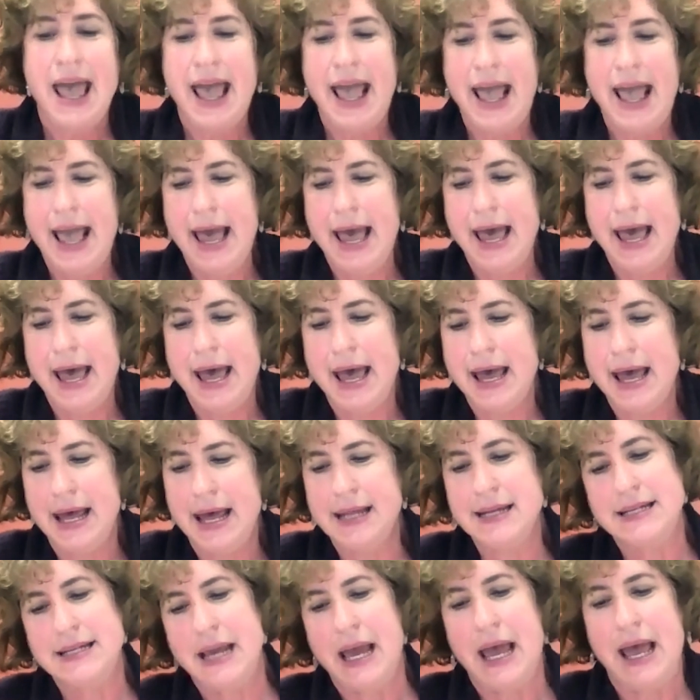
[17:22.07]

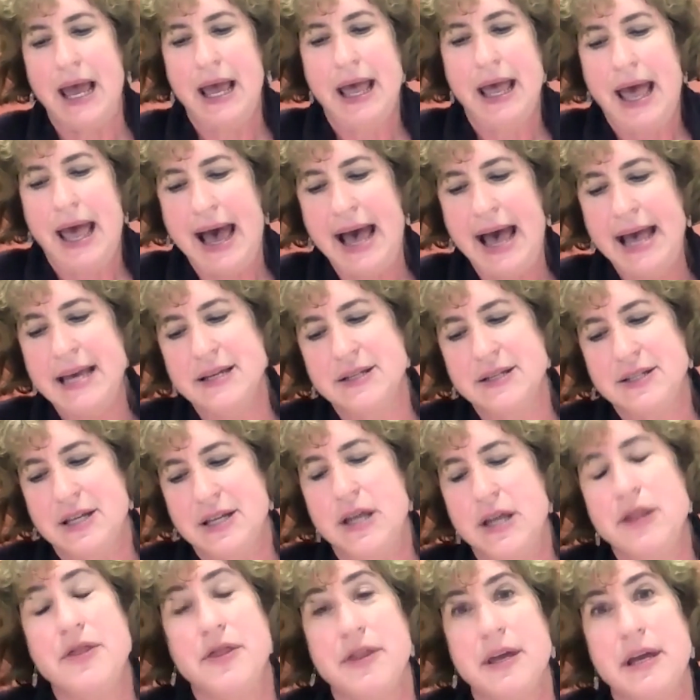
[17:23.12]
And
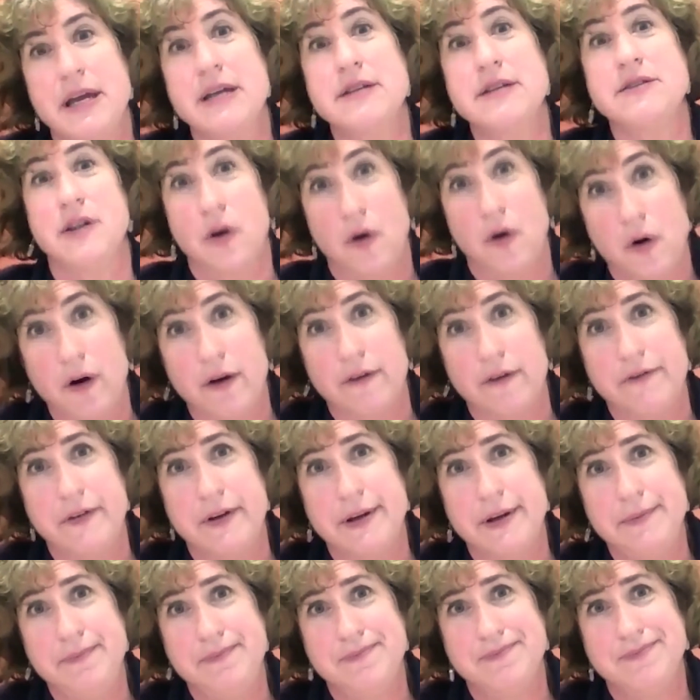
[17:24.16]
Hyacinth is an
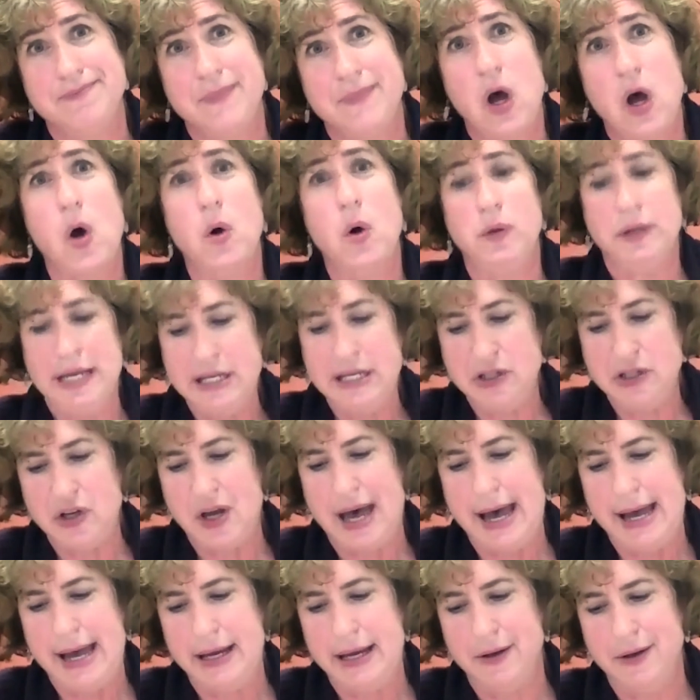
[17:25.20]
orphan, only
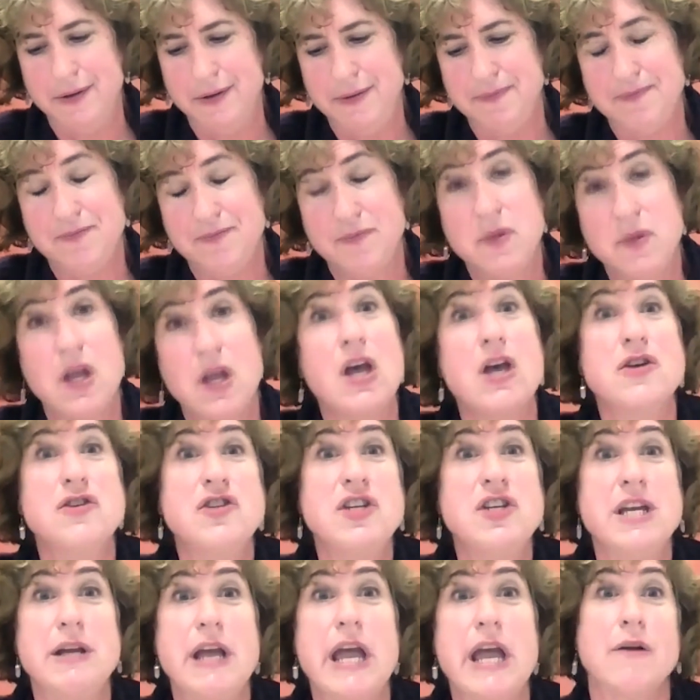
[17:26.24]
child.
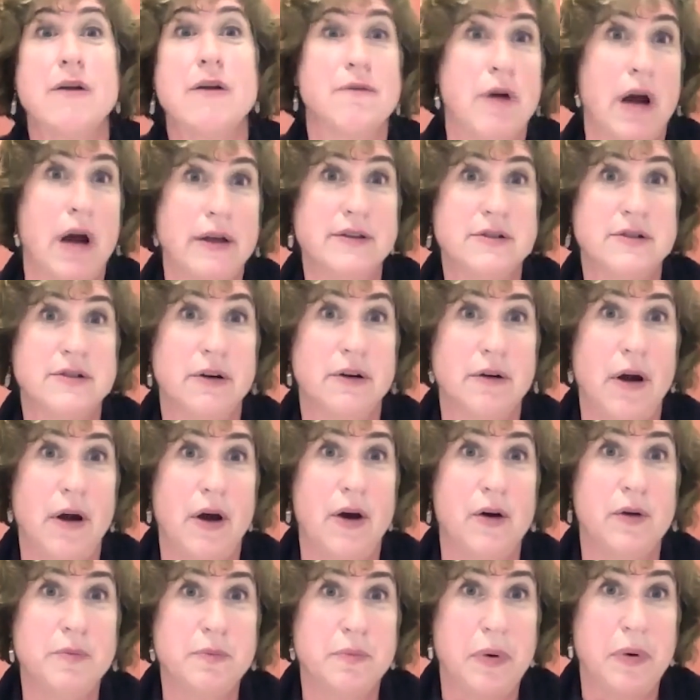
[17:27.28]
She runs her
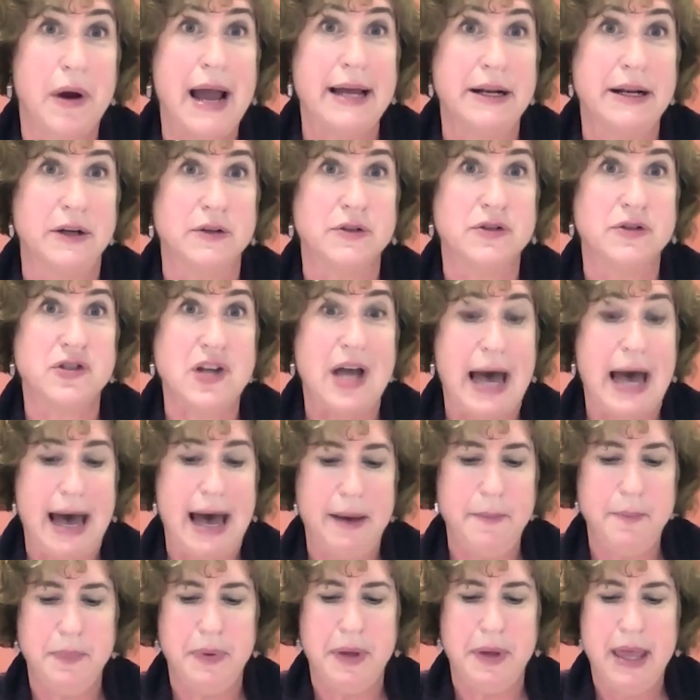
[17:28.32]
own bridal
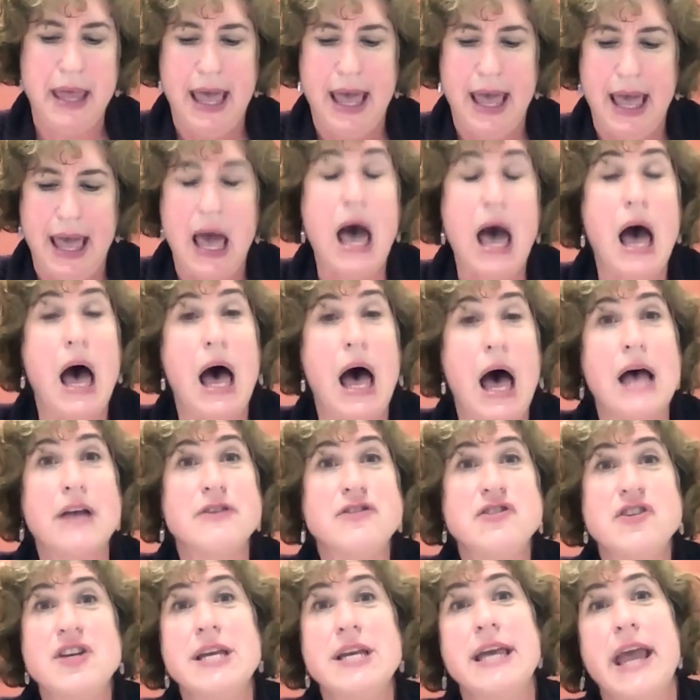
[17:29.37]
shop.
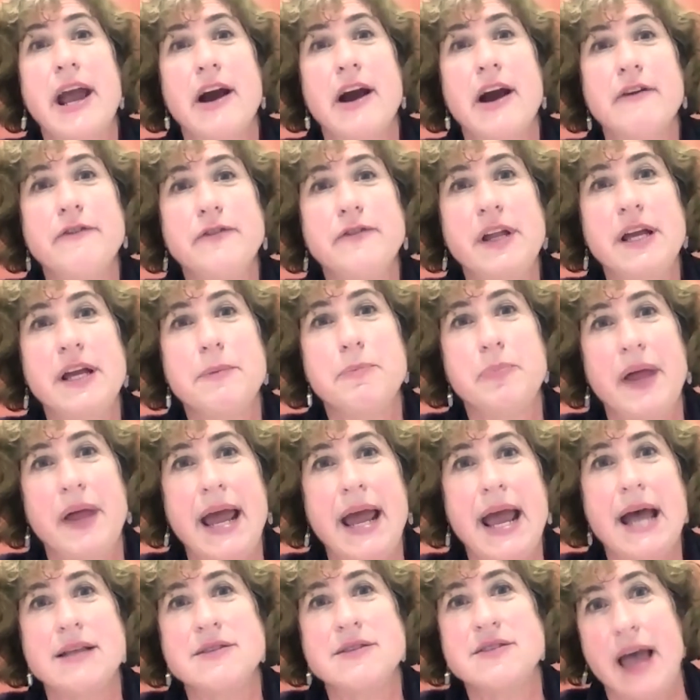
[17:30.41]
She carefully
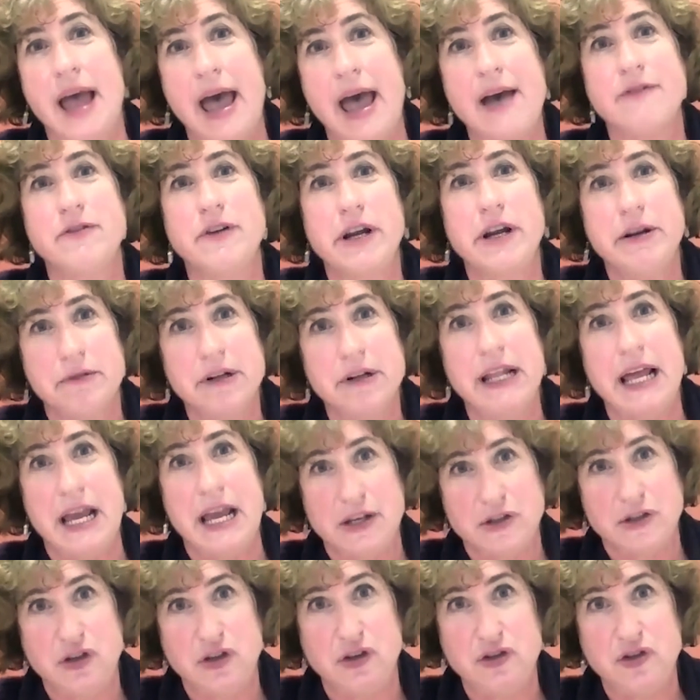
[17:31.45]
plans every
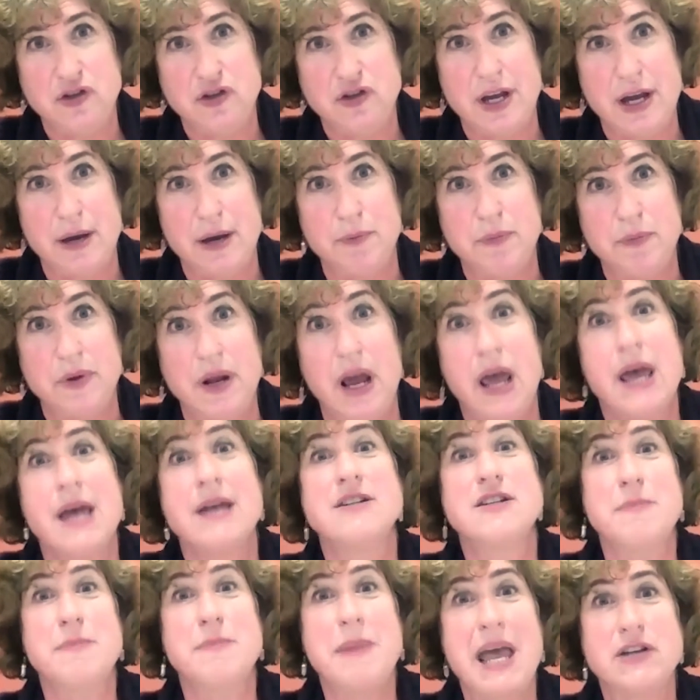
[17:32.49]
relationship
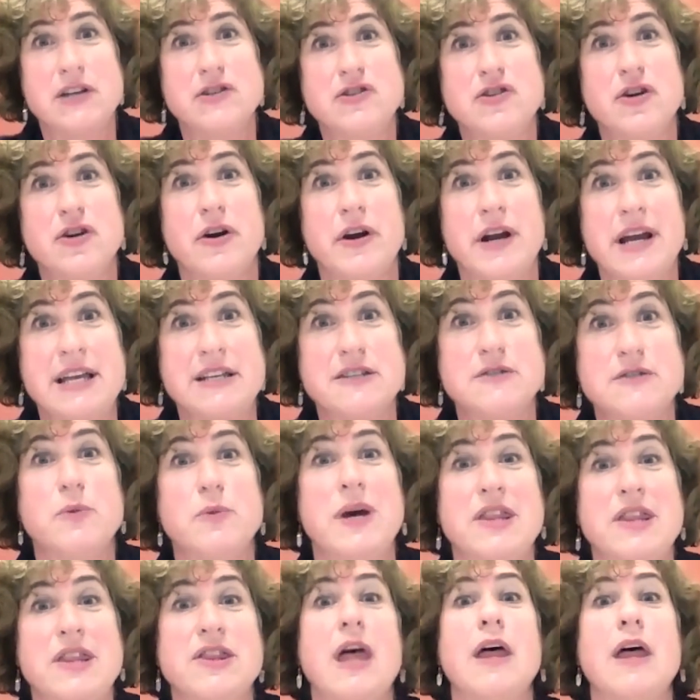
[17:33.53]
to make sure it's
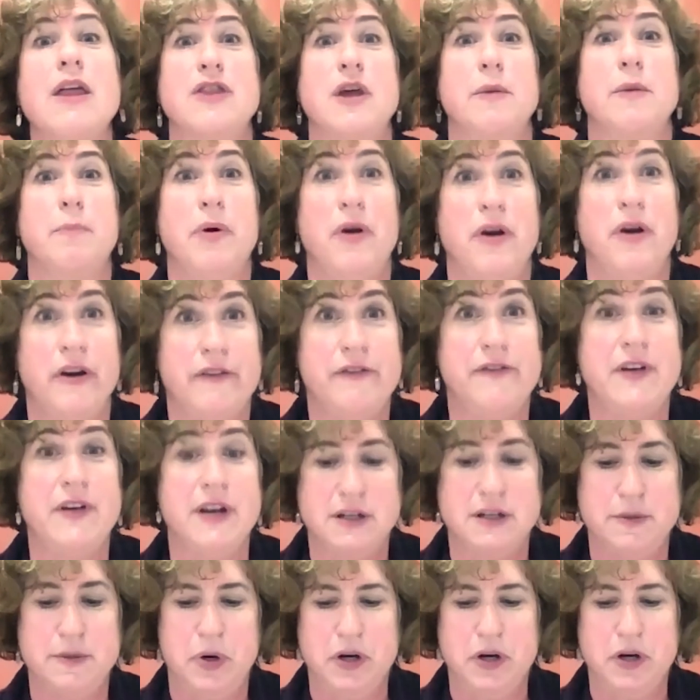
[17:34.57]
with the
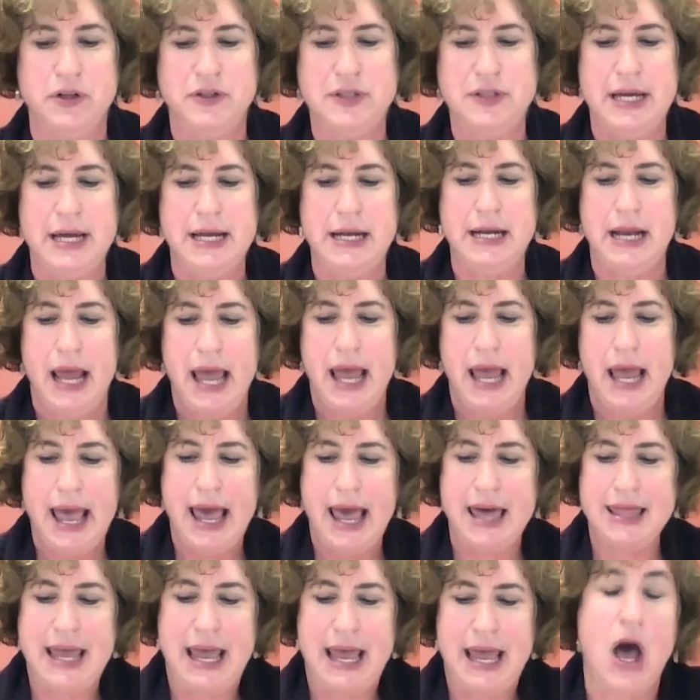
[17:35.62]
perfect person,
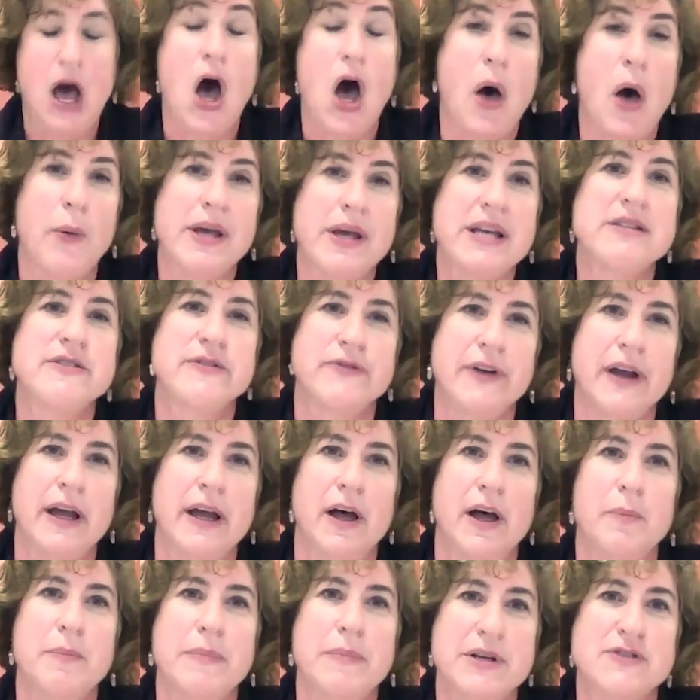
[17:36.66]
and they always
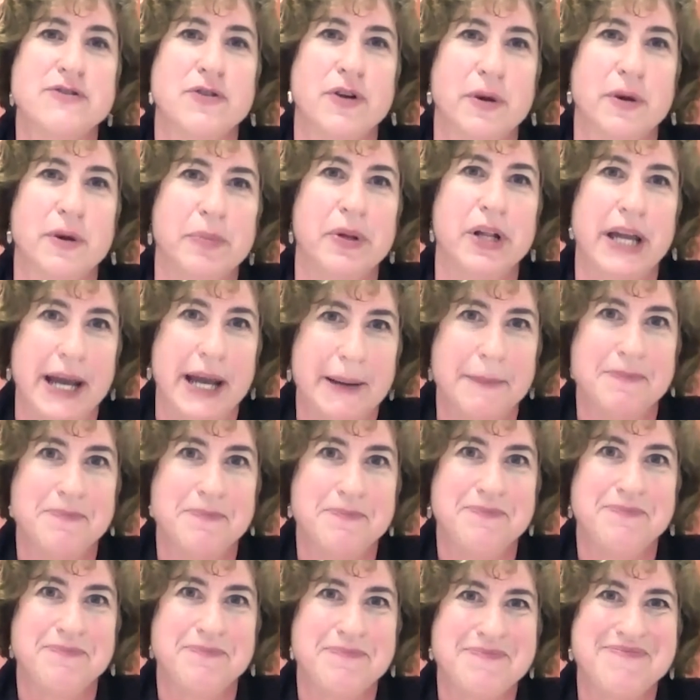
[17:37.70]
fail miserably.
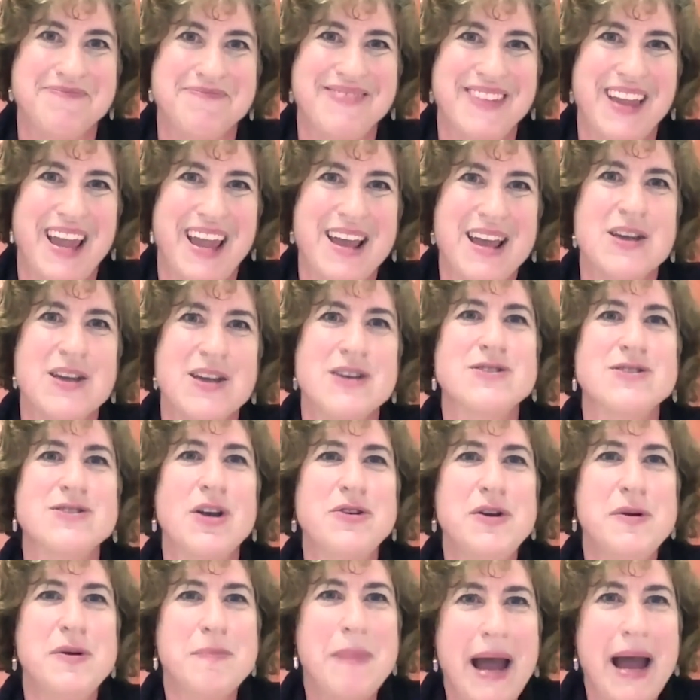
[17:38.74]
So
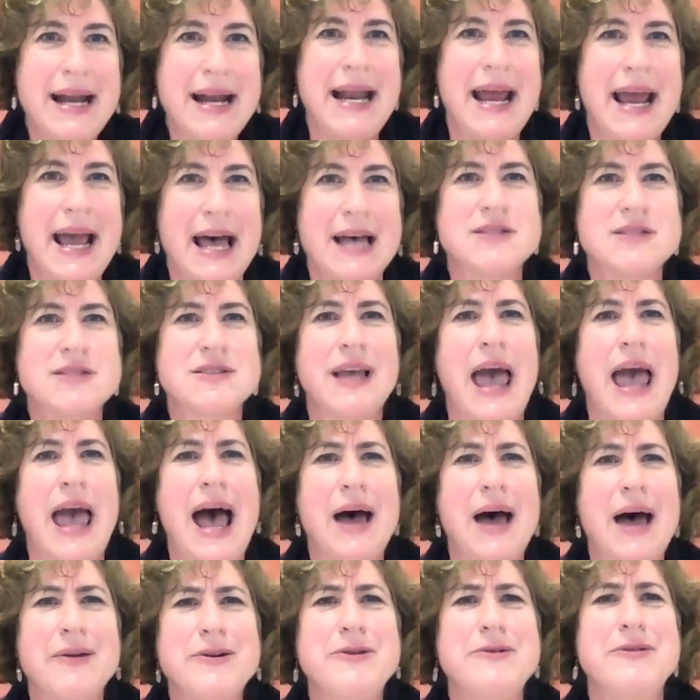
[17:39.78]
you might ask,
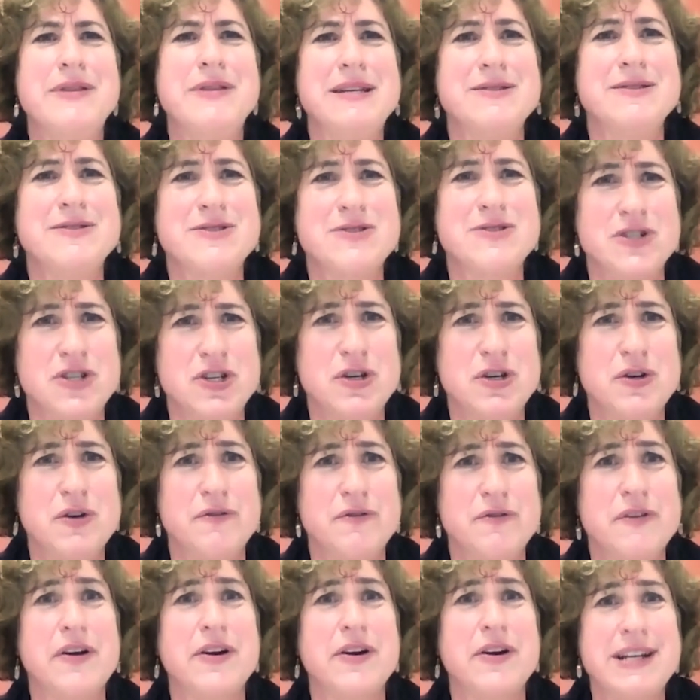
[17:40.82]
how do these two
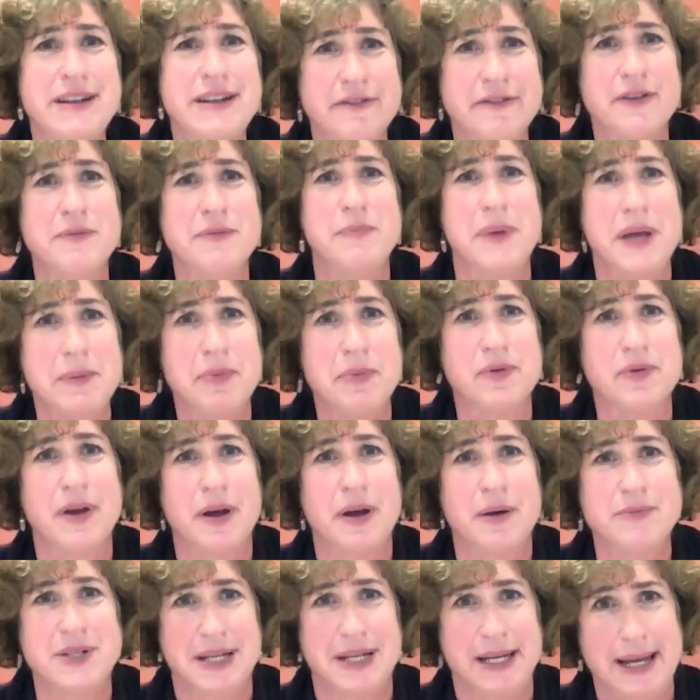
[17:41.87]
very different people
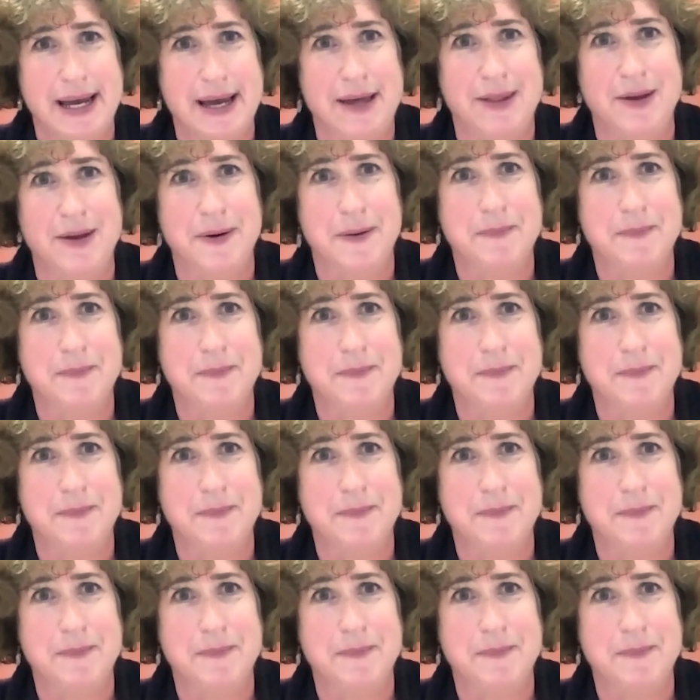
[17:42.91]
come together?